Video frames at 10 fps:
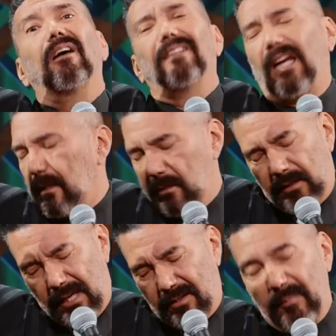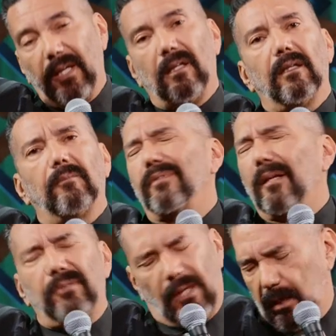Yeah, that's me.
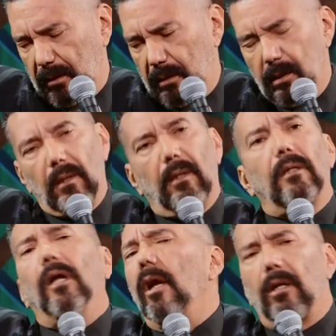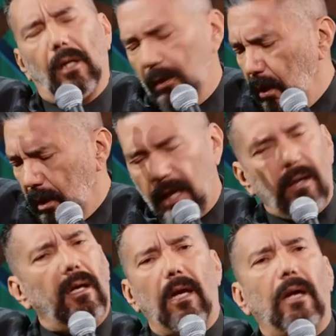I'm sorry. No,
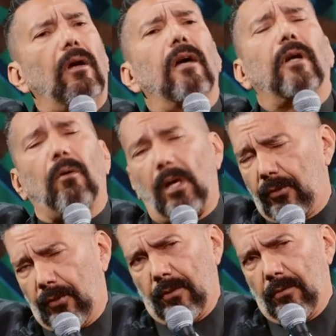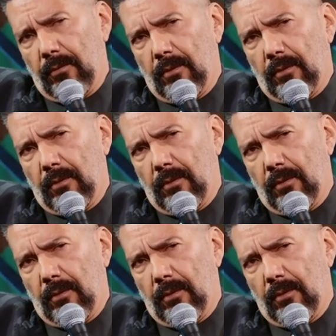I don't have a question.